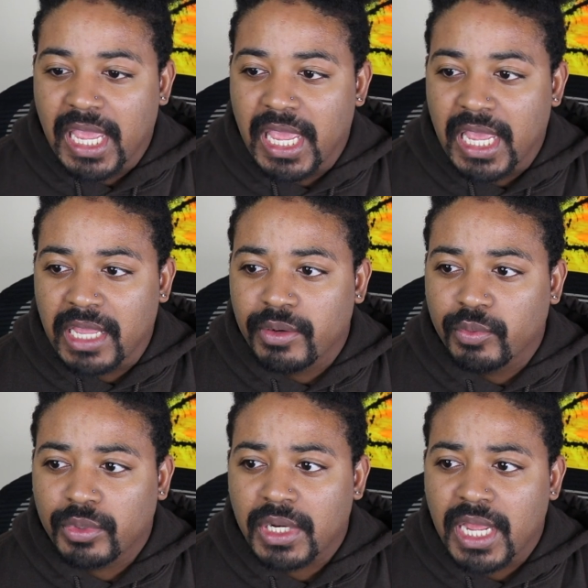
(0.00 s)
And
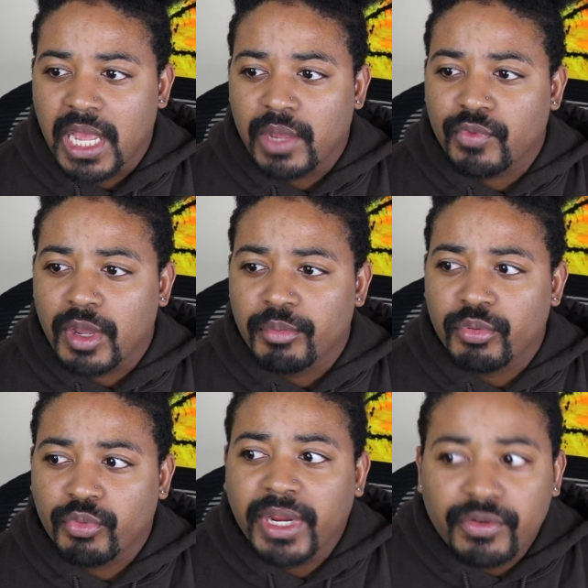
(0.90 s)
we're going to have a
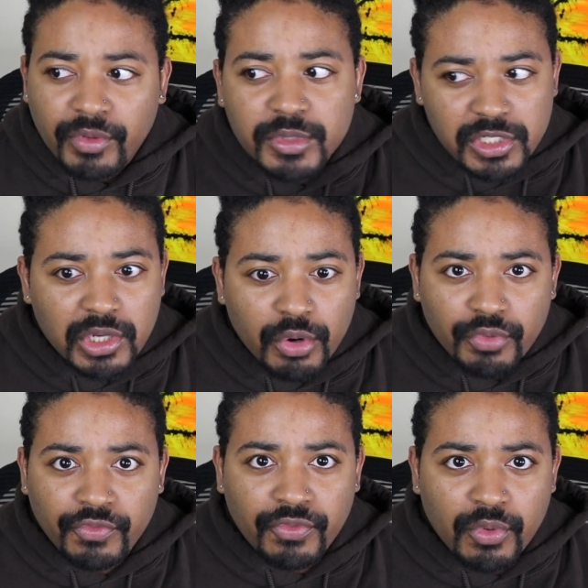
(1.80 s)
break from the show
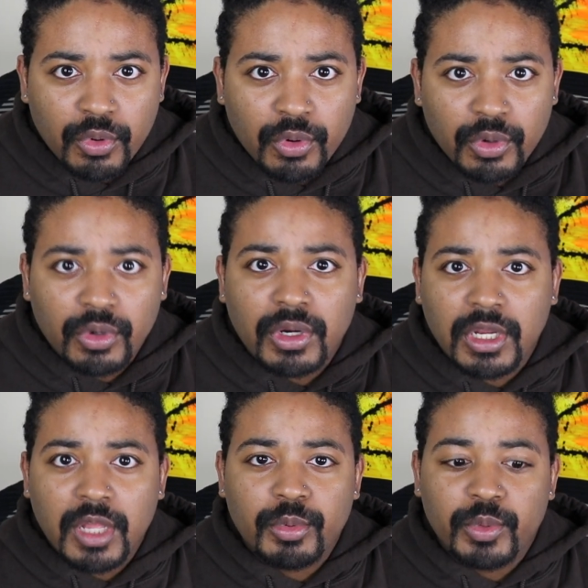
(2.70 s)
for
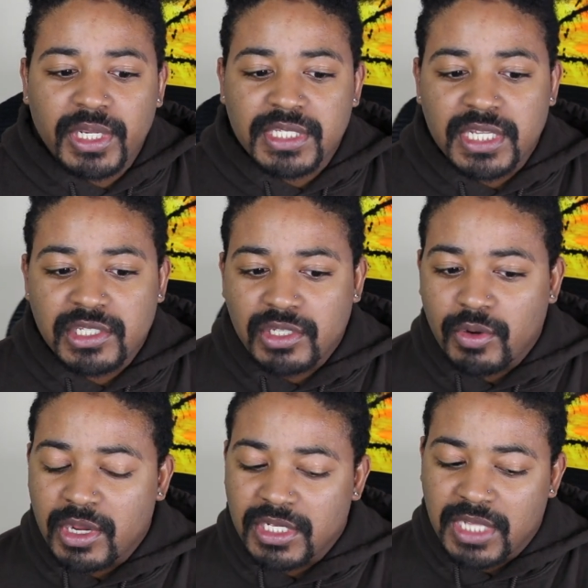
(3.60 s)
a couple weeks, and
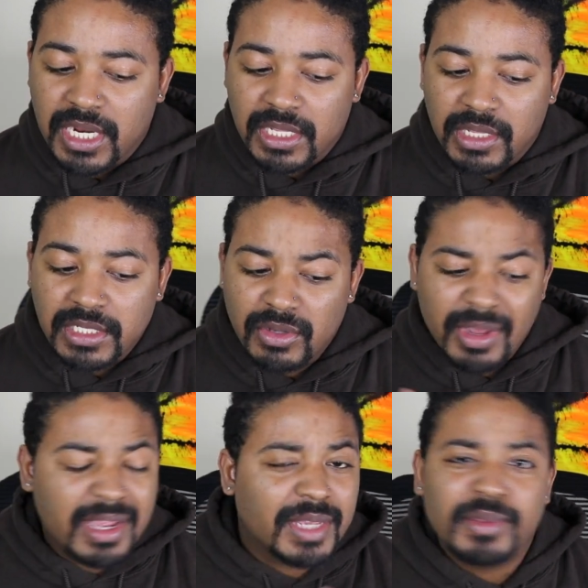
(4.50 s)
so I decided let's go
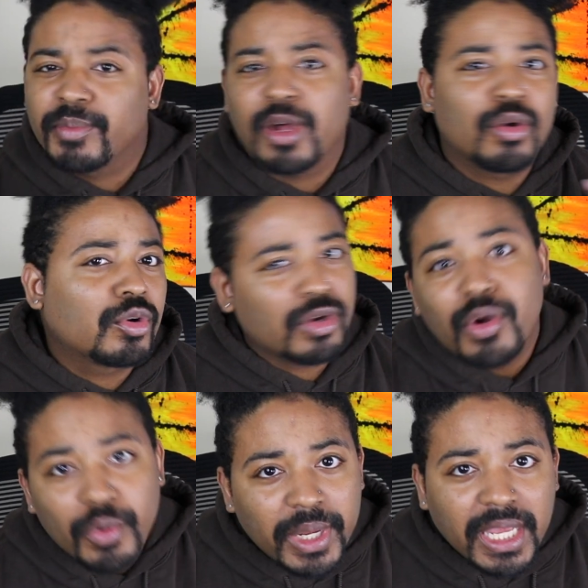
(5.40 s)
ahead and get the ball
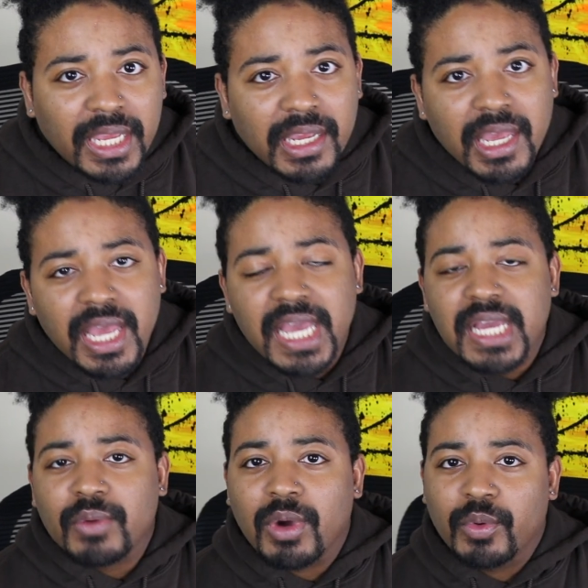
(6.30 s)
going
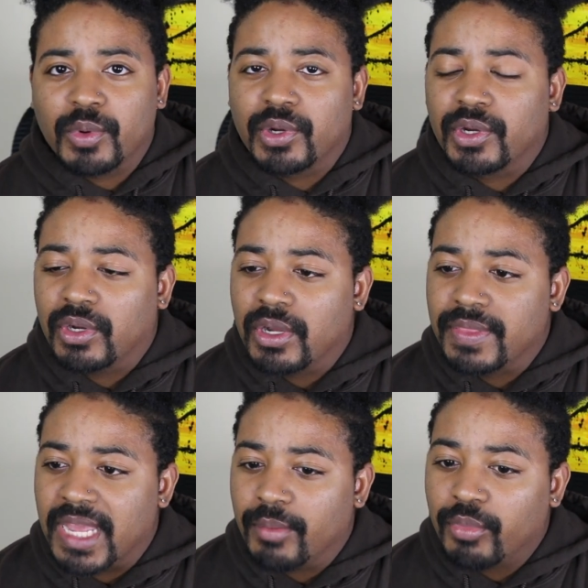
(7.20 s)
while we're
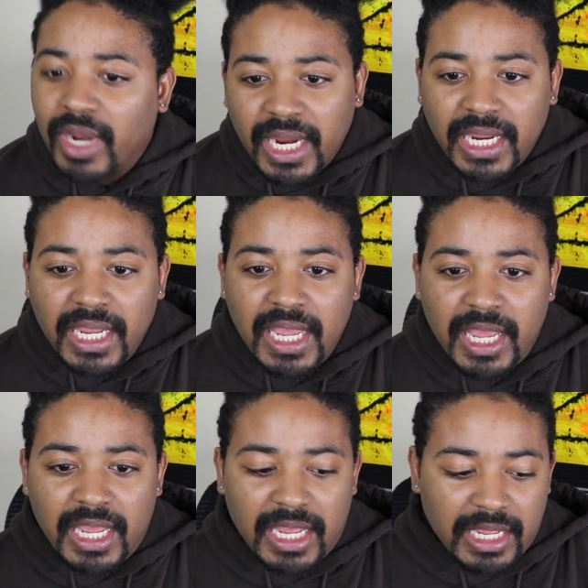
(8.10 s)
on that break.
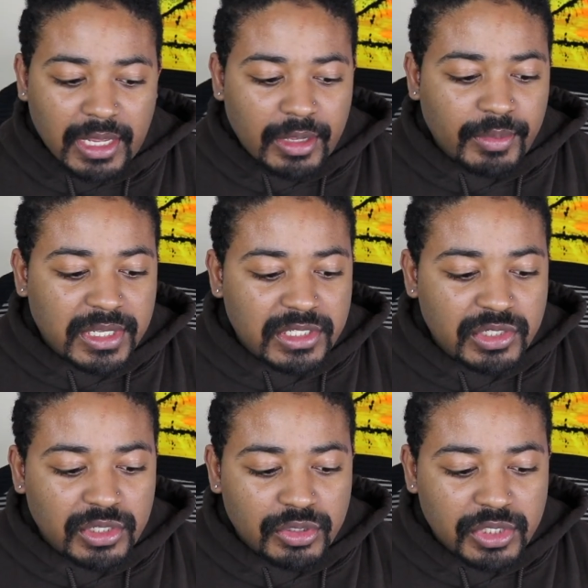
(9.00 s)
And
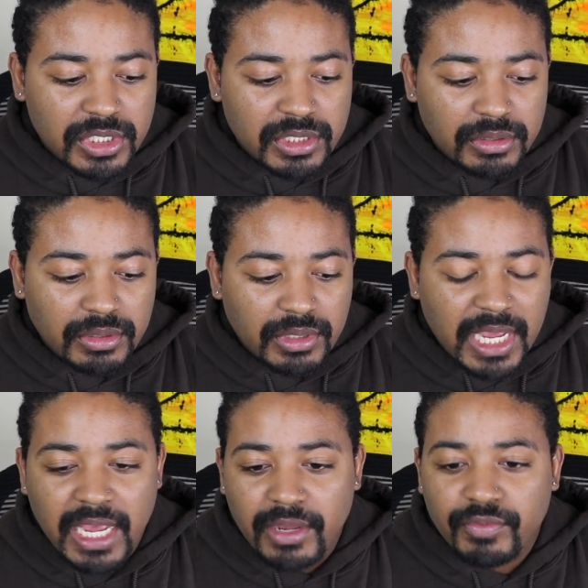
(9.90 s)
still just
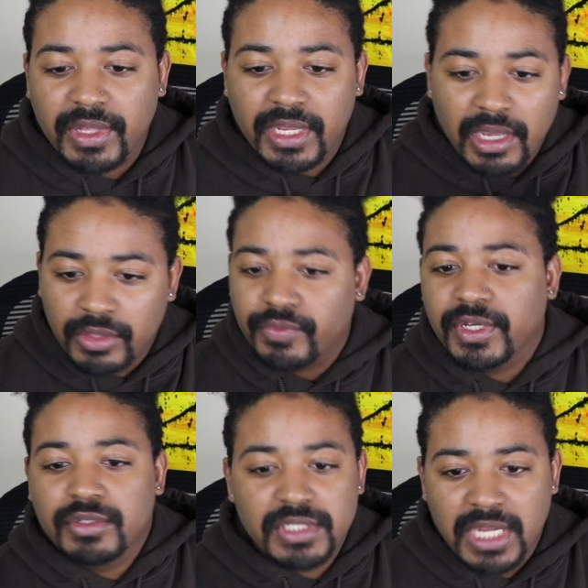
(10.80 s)
have like other
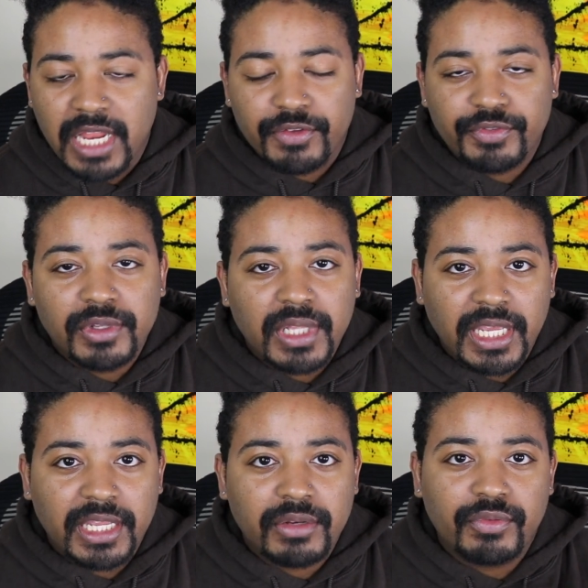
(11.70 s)
videos to kind of fill
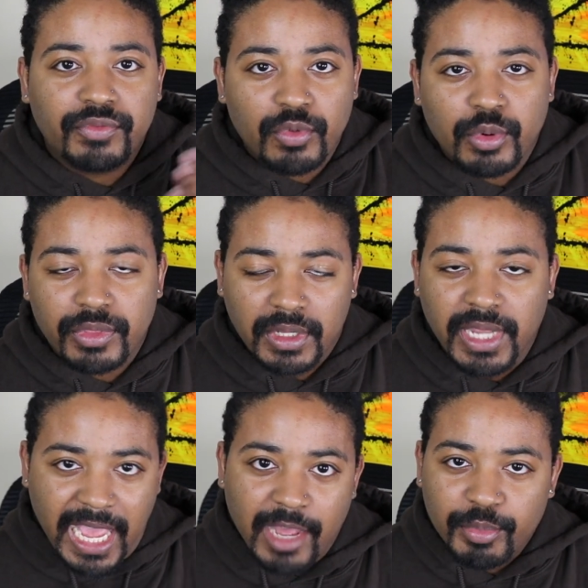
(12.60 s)
in for the
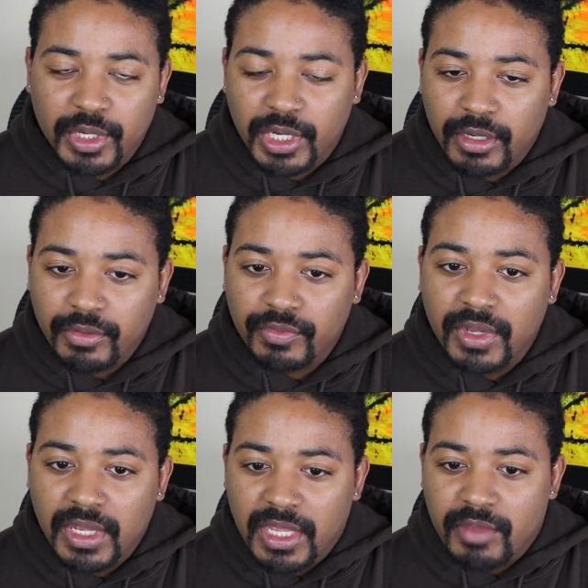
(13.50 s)
gap of
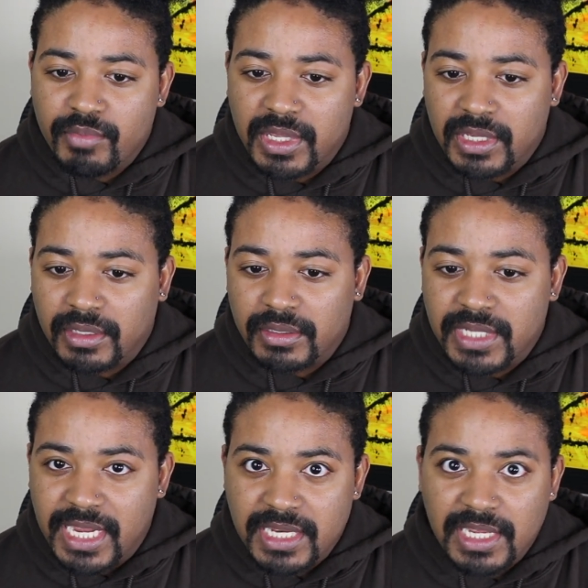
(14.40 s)
me
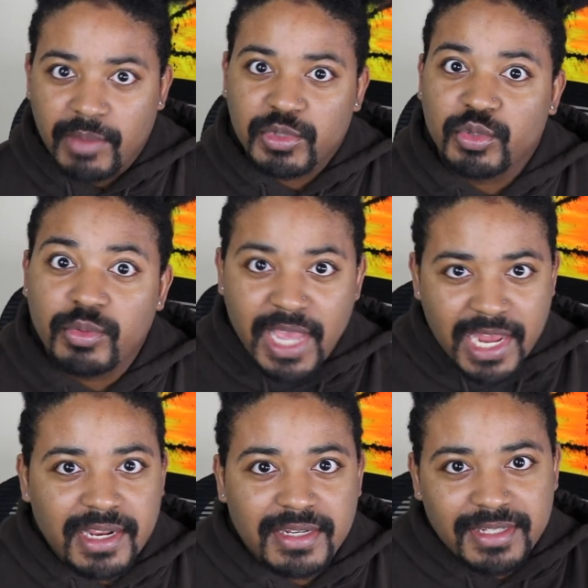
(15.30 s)
taking time to
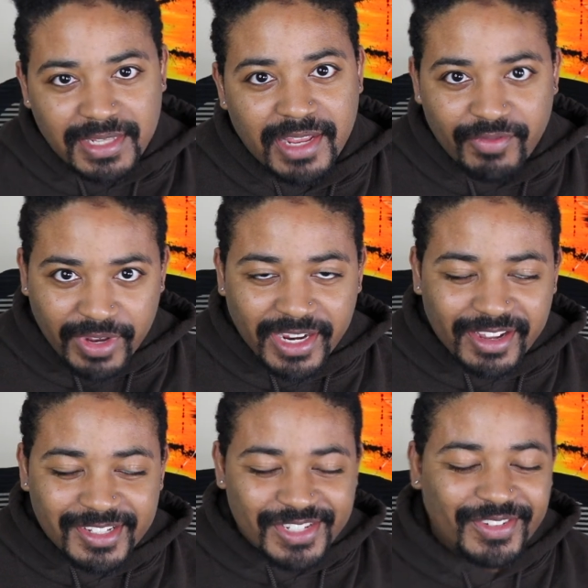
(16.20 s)
edit said
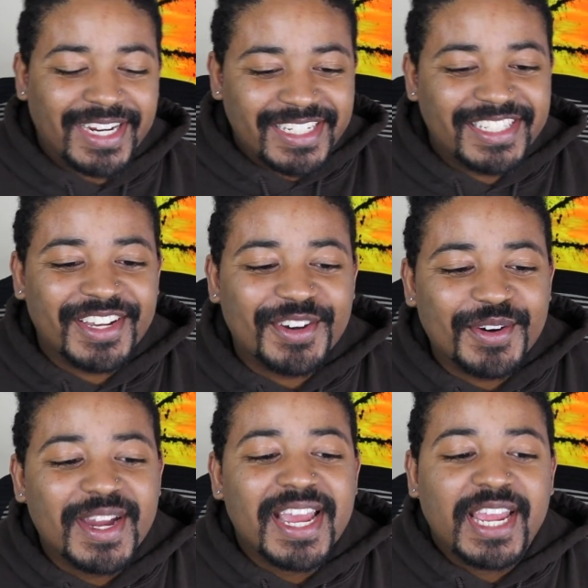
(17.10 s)
videos, right?
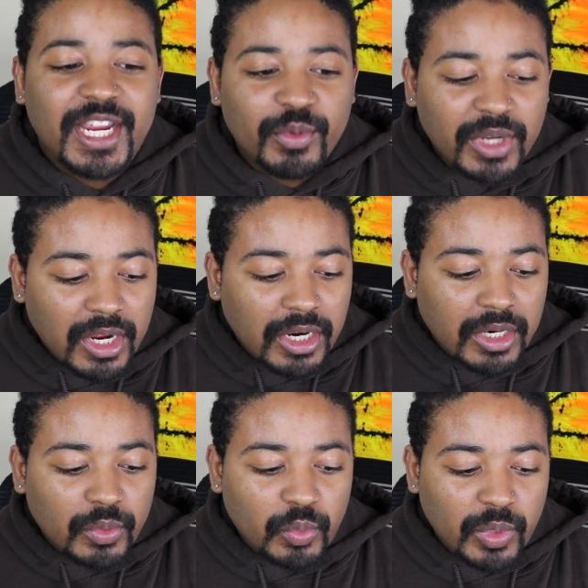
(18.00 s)
So here we
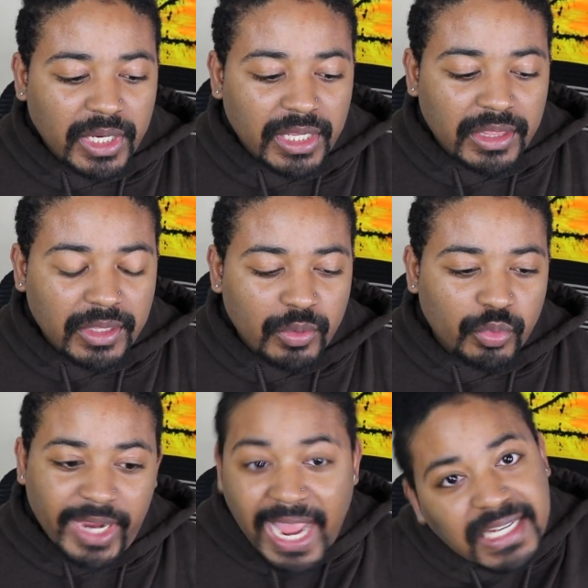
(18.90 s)
are with
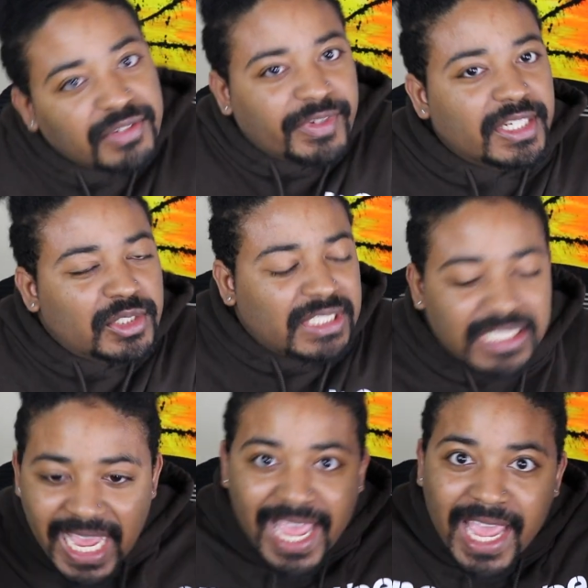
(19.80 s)
reaction videos.
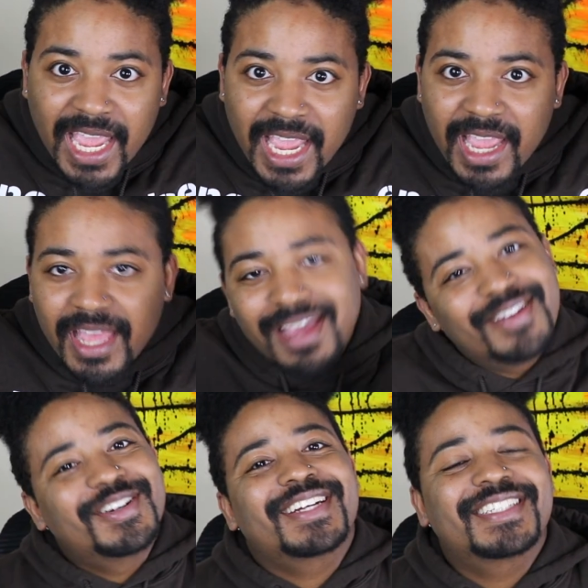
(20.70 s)
Yay!
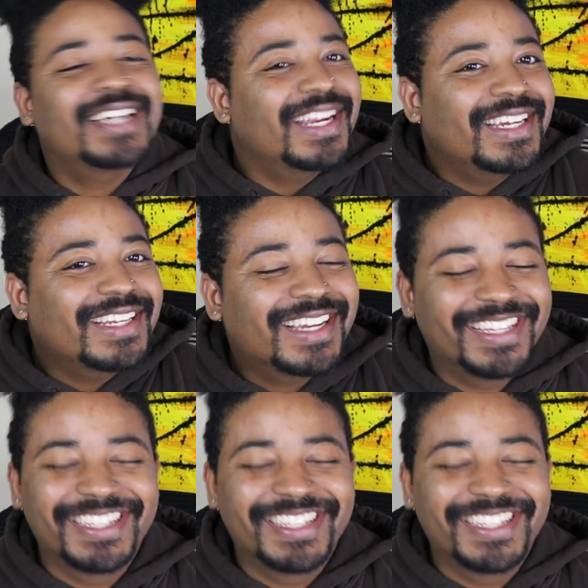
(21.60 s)
We're excited.